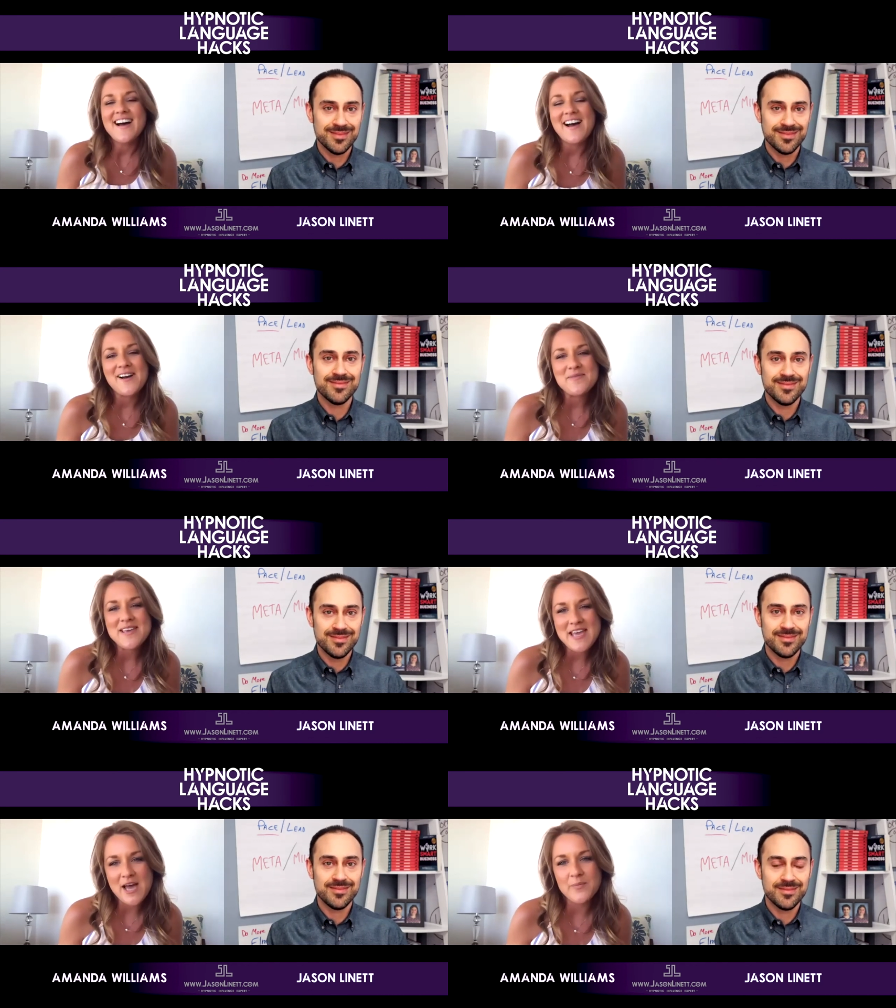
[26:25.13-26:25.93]
Speaker 1: Um,
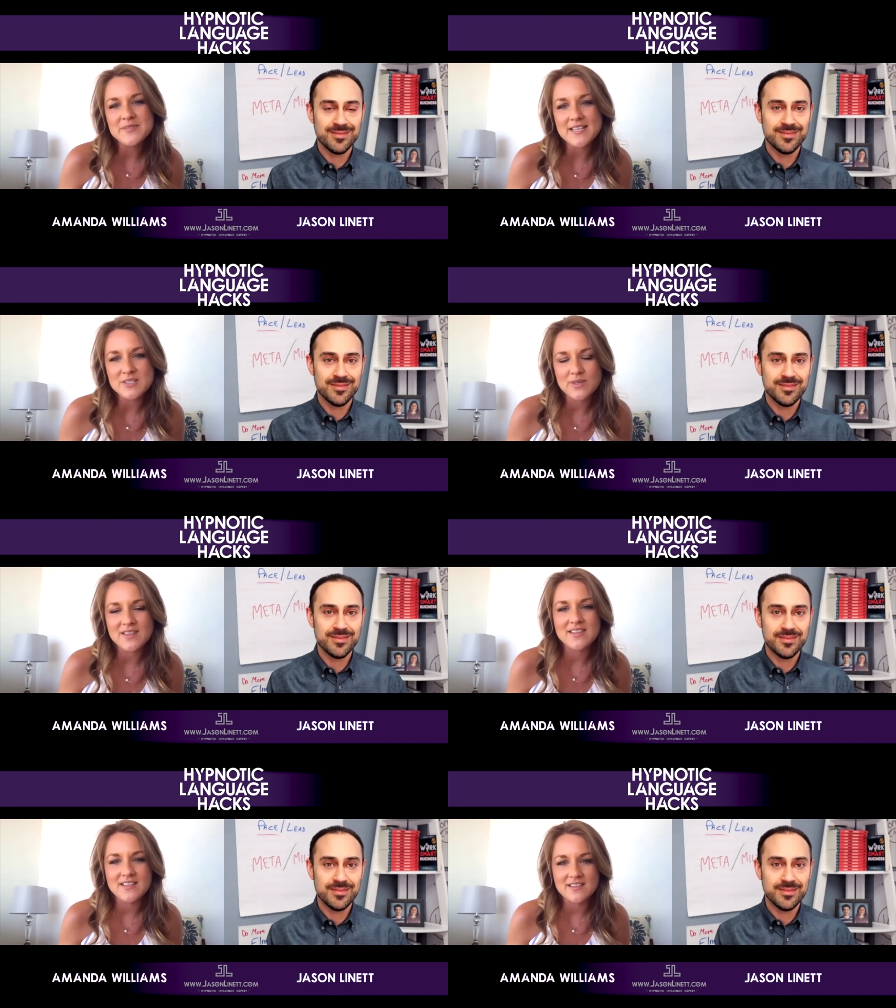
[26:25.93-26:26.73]
he helps us
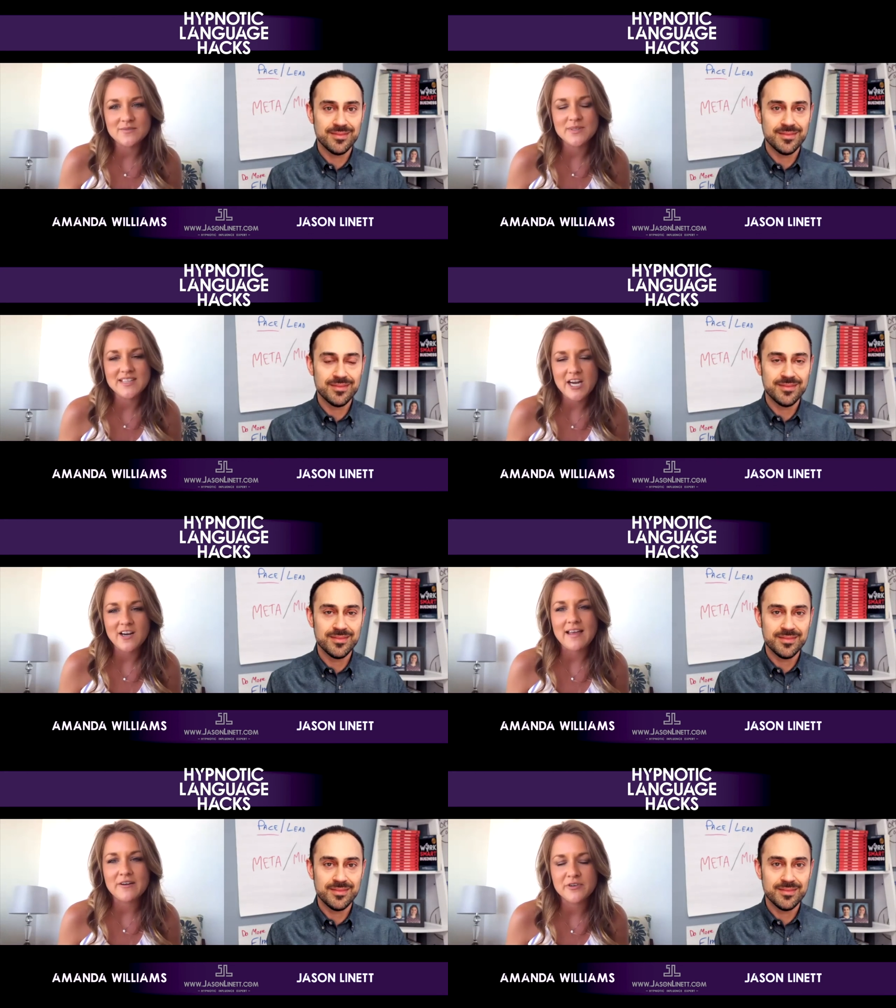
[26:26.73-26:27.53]
with the with the
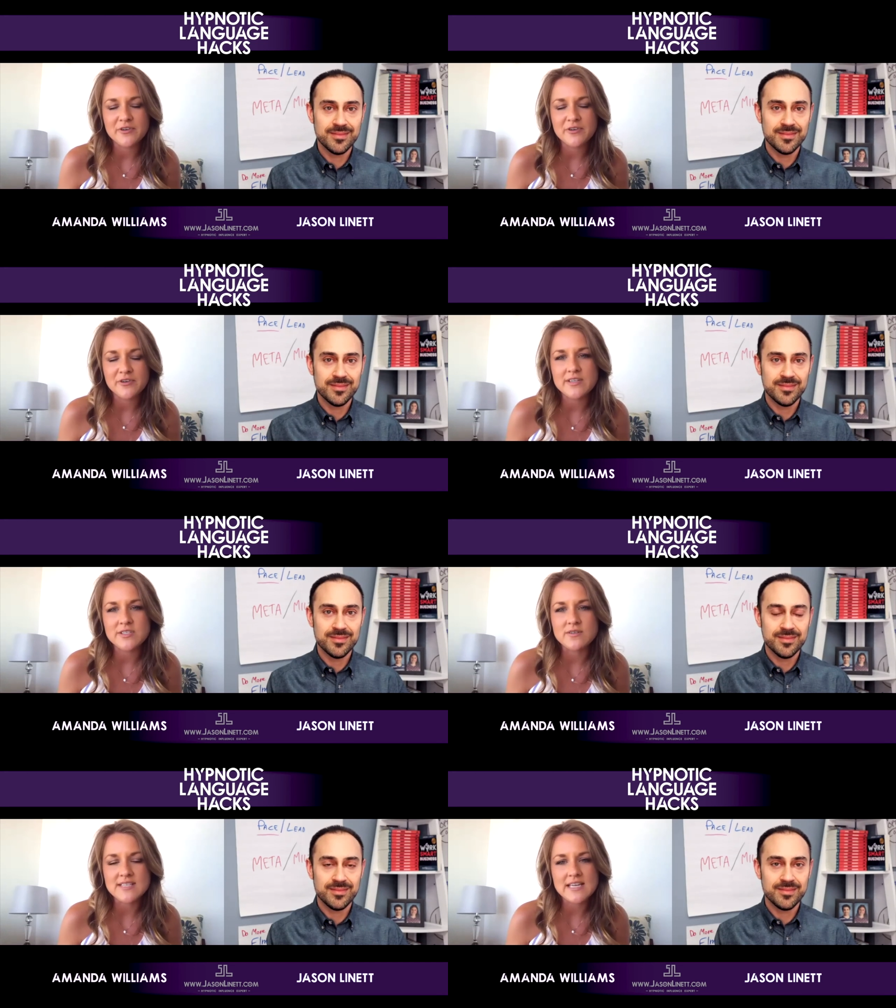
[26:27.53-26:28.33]
Carolina Furnished
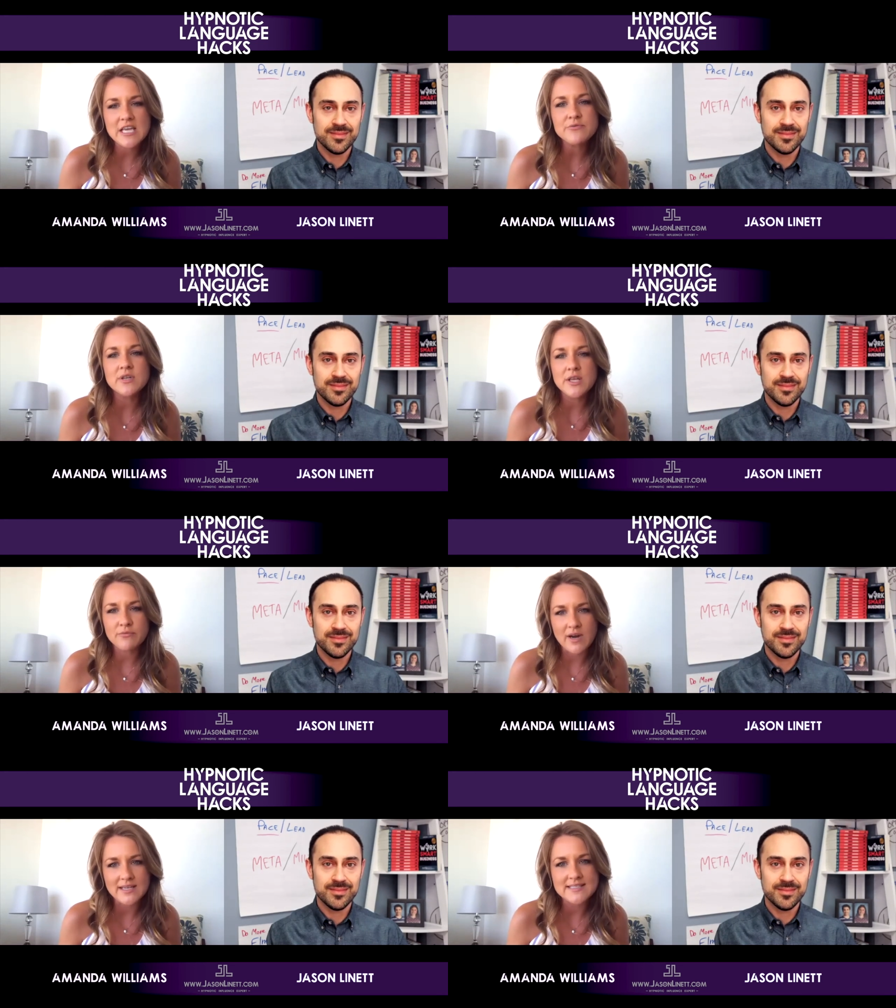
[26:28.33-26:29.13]
Rentals, and he really
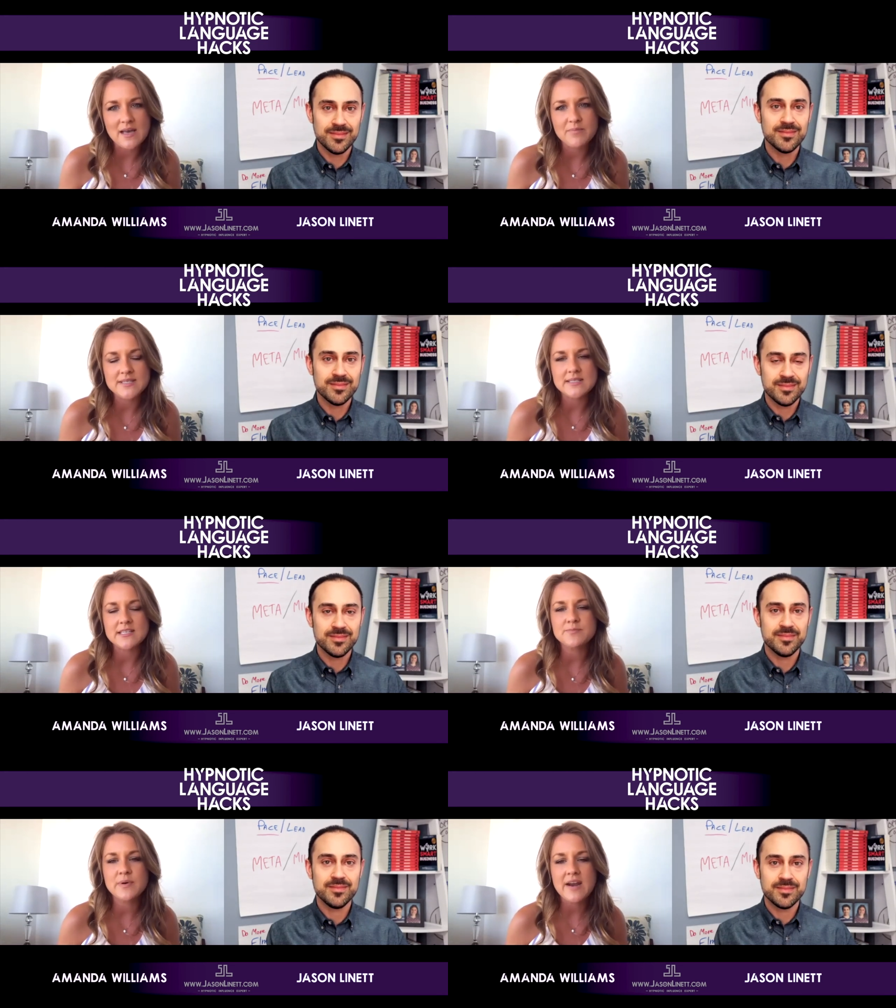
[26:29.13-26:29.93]
runs that
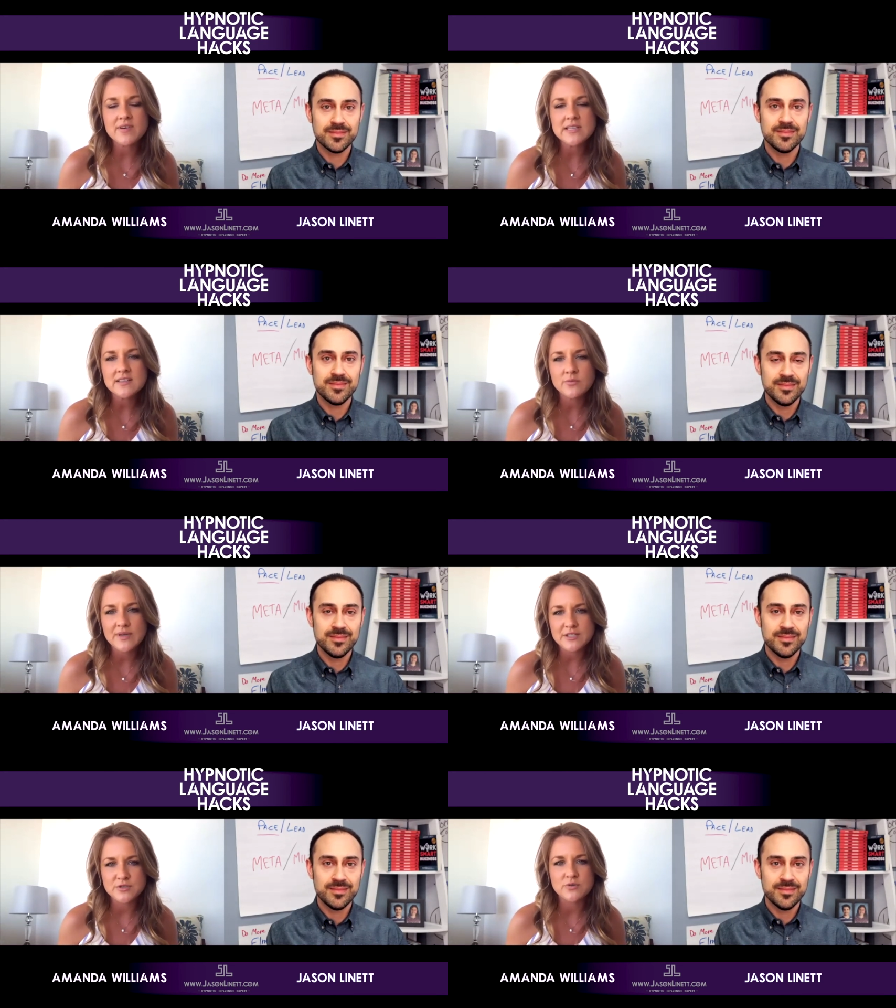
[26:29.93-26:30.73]
business. But everything that we
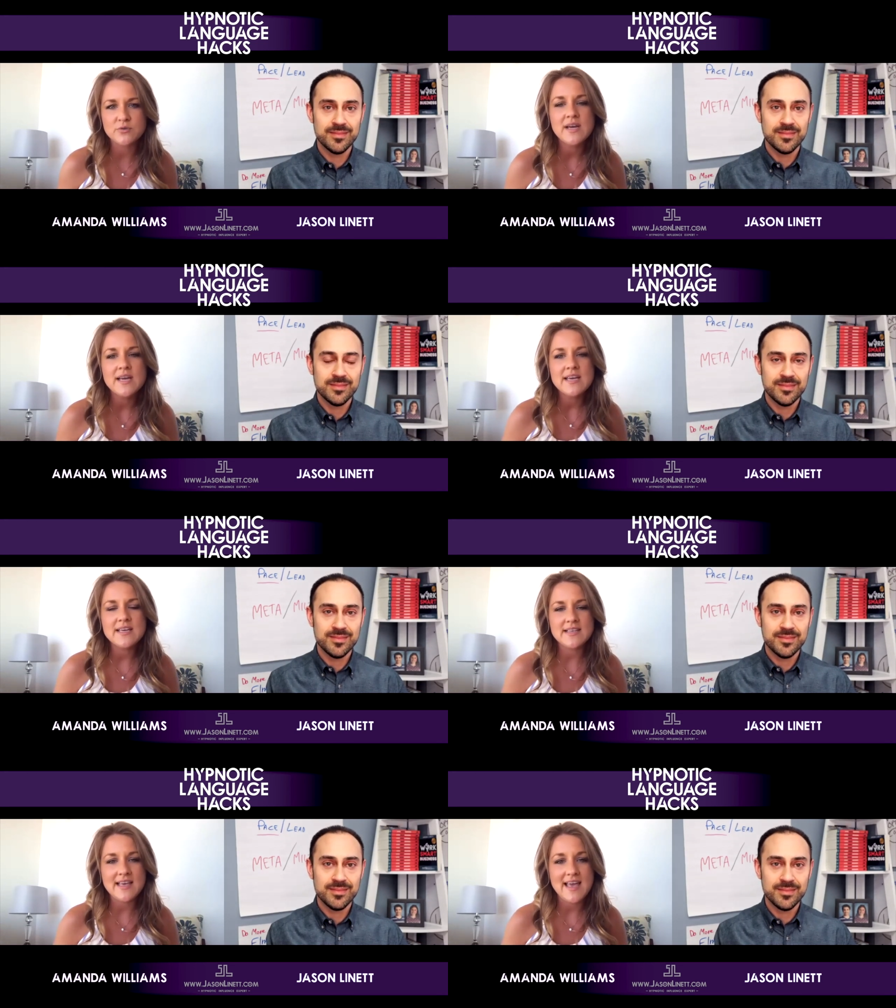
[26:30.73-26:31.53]
do,
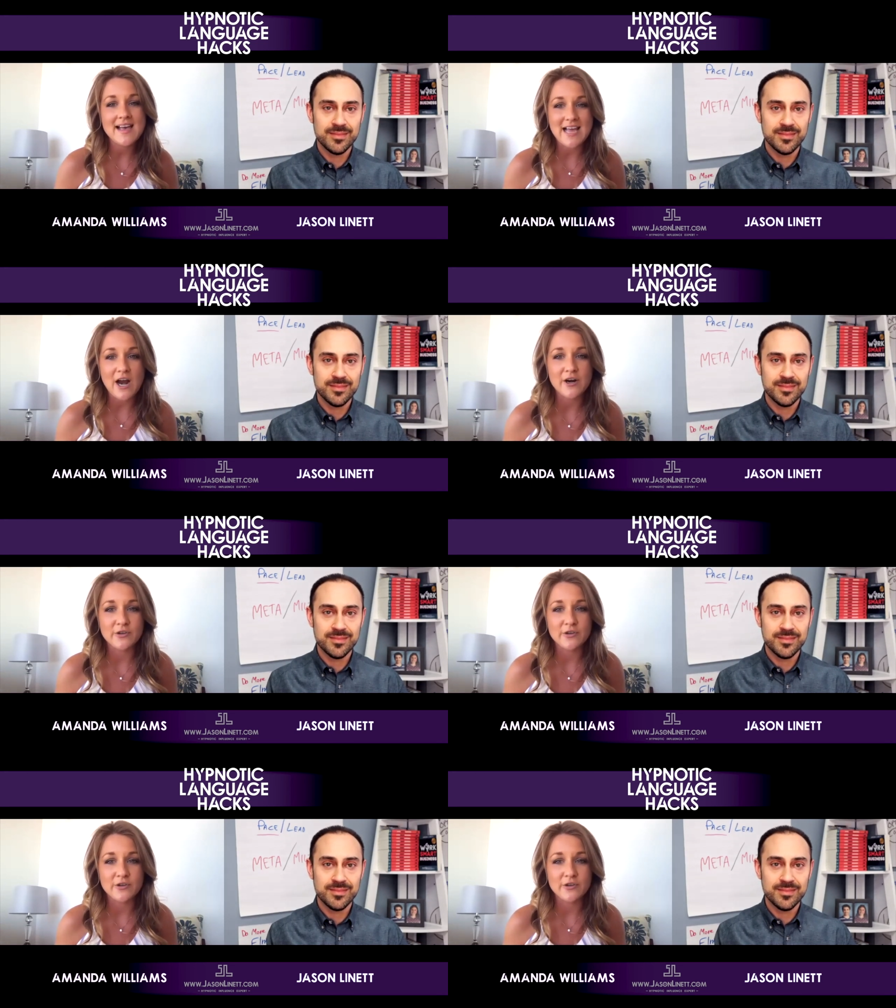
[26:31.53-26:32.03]
it, it has our